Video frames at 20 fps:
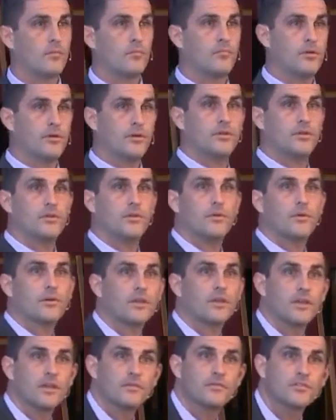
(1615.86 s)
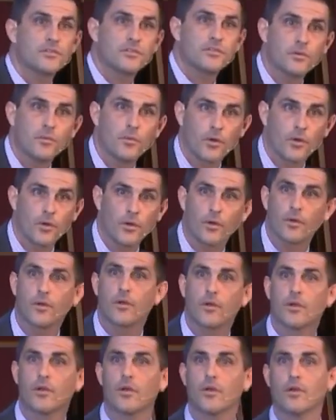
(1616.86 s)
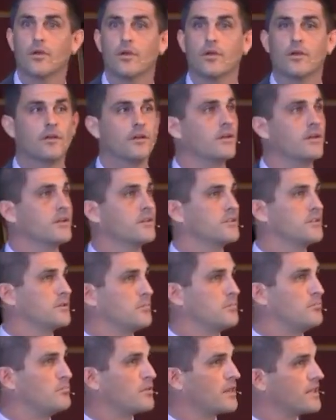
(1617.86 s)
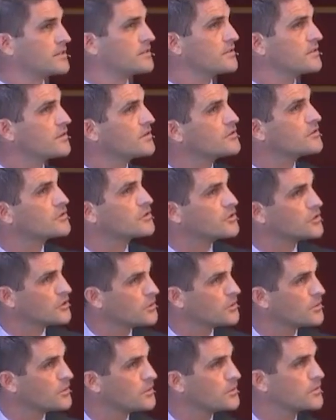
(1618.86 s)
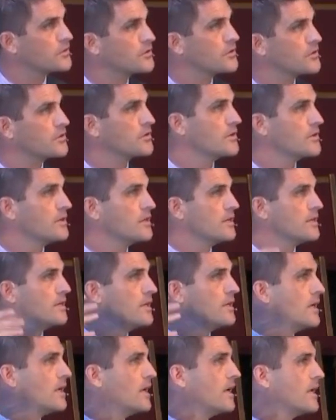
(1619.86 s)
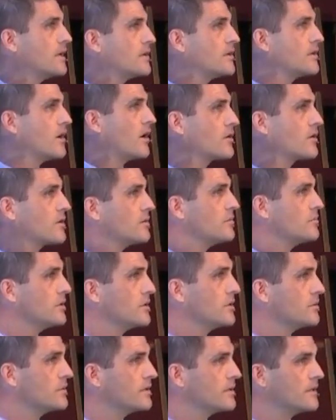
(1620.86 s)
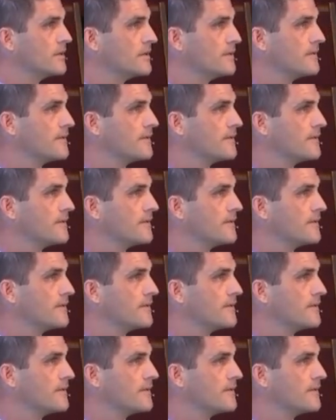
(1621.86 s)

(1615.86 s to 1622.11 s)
Put your gifts to work to bless this church and our community.